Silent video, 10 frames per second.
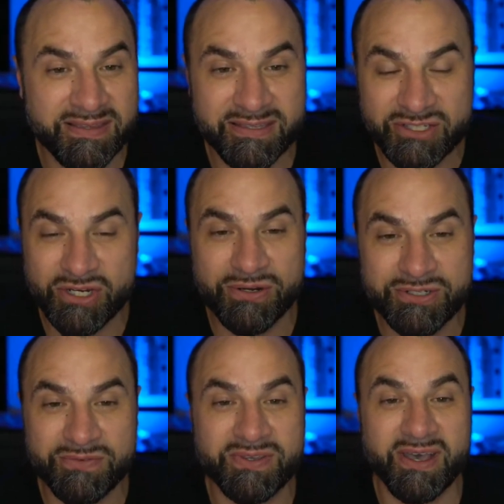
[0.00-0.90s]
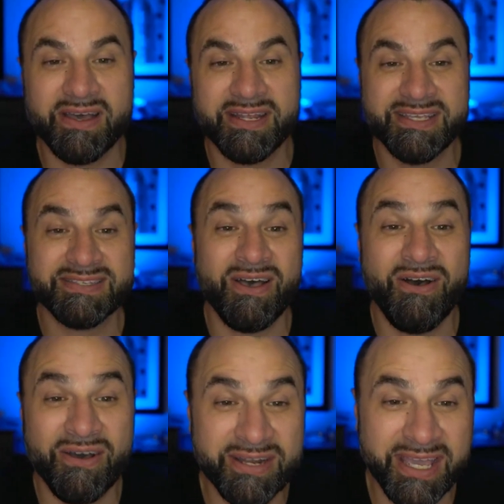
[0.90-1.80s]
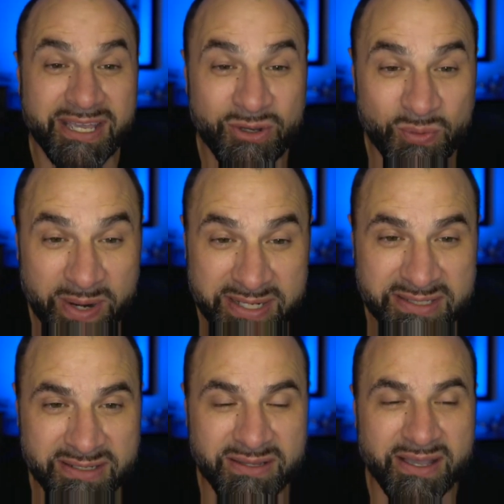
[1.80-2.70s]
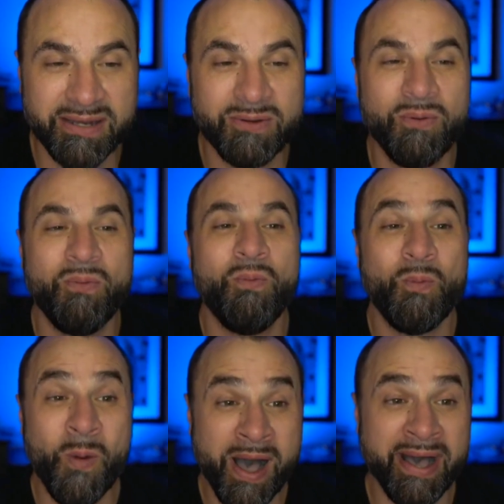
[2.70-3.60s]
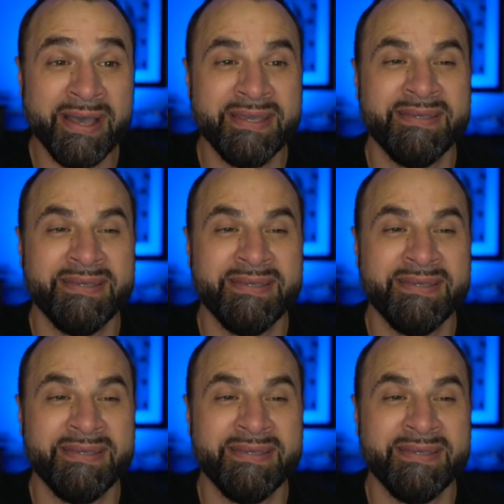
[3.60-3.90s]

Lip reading: the church of God is on a great decline. Why?